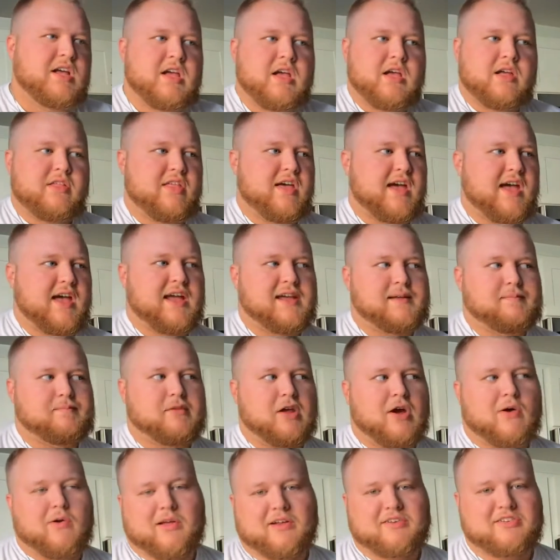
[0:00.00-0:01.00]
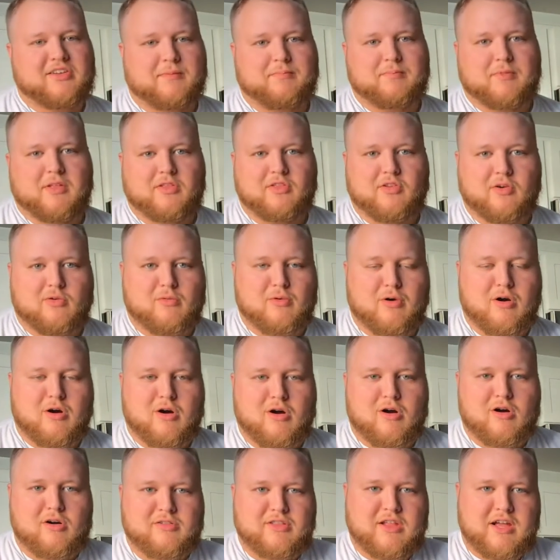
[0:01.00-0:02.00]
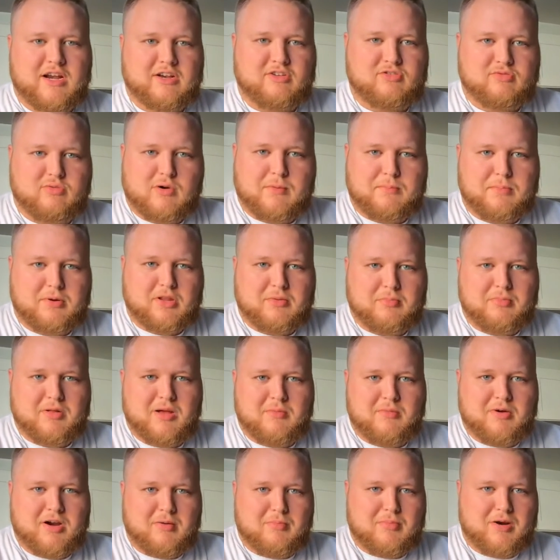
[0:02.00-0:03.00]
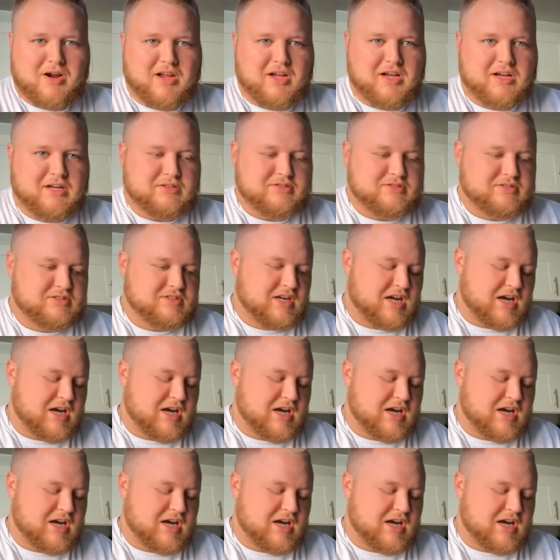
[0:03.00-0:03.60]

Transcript: They don't accept that they're wrong. They just want to put the blame on everybody else.